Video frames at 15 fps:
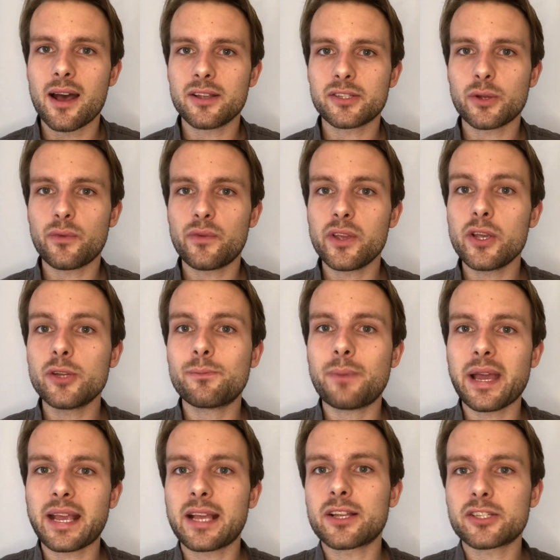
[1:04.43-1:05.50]
So if you use
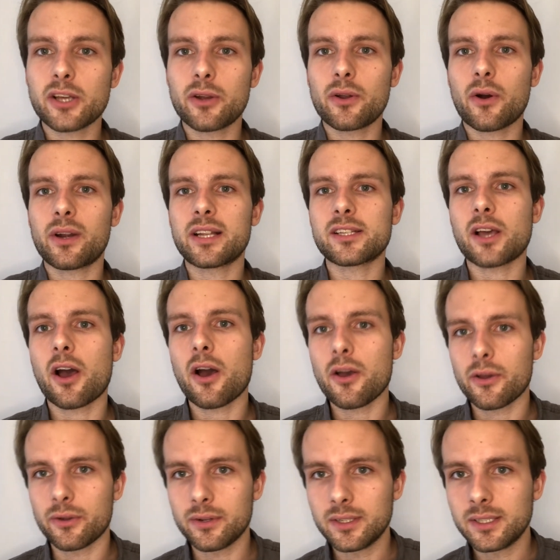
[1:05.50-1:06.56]
baking soda on its
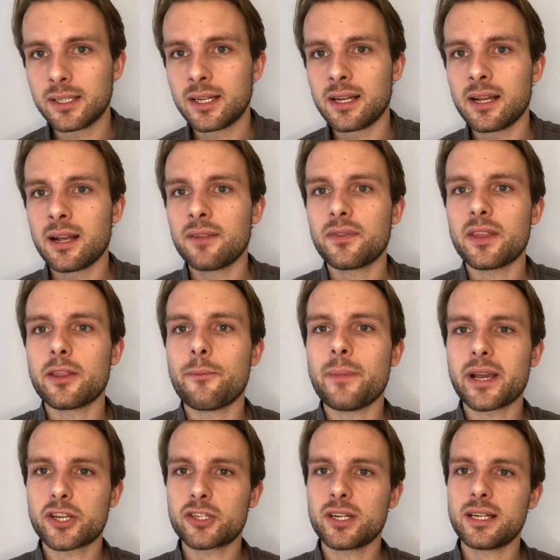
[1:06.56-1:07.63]
own, then the
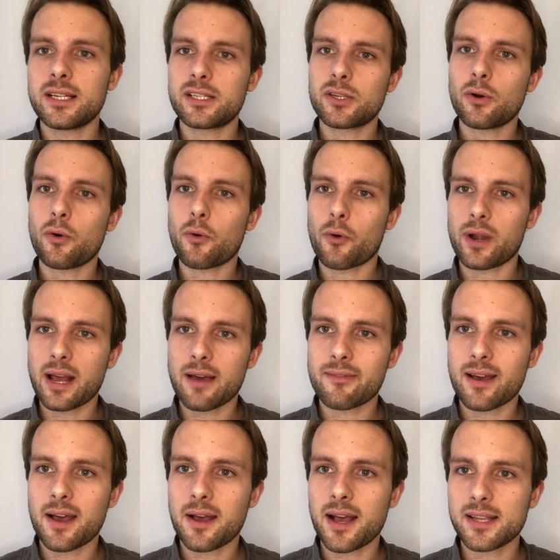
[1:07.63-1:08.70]
mixture needs to already have
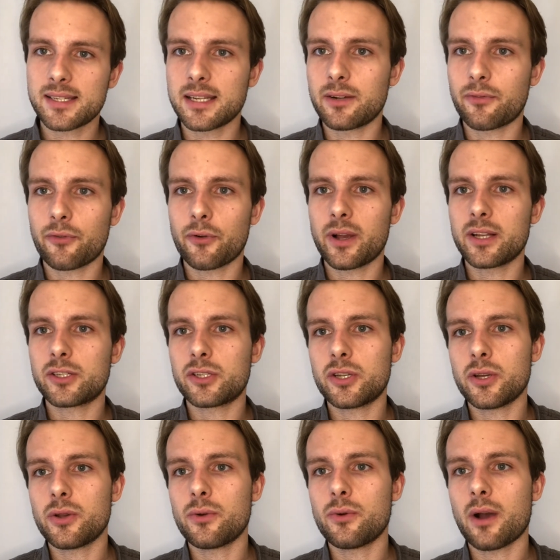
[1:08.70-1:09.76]
acid for it
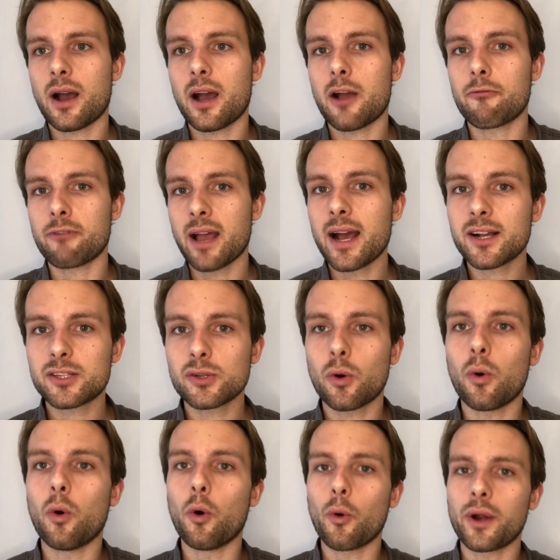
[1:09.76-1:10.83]
to react,
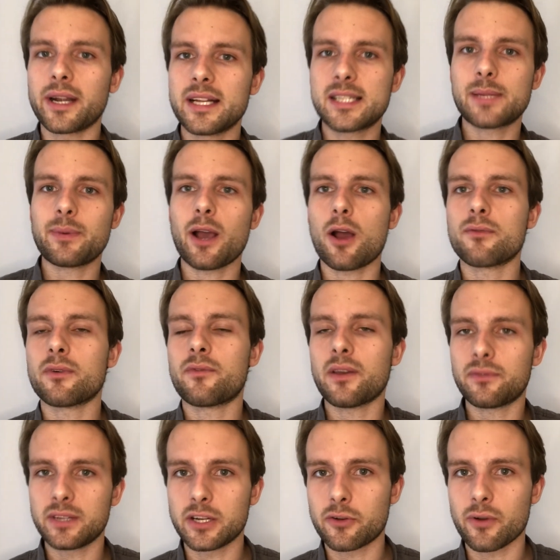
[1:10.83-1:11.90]
or it needs to be over
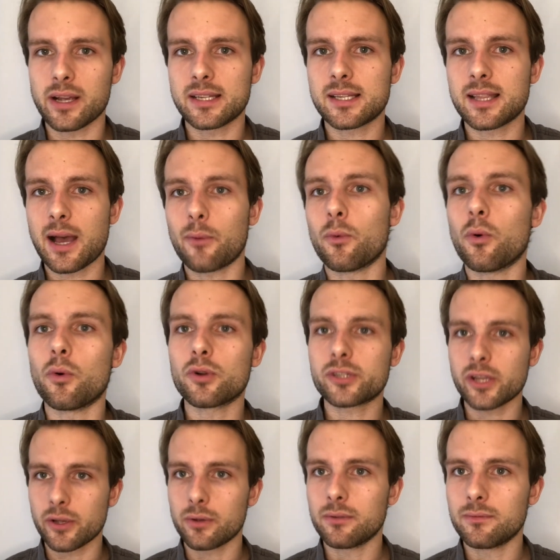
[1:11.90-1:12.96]
50 degrees. So that will
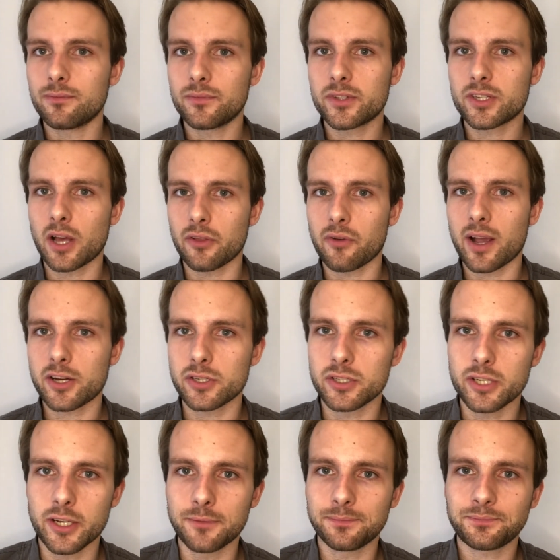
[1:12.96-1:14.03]
also start the reaction
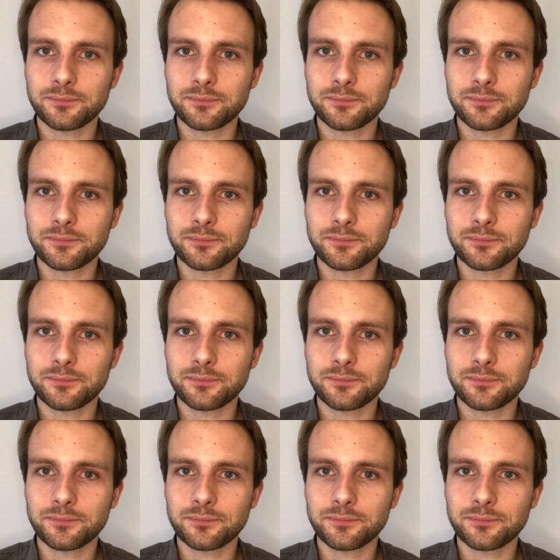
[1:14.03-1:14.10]
too.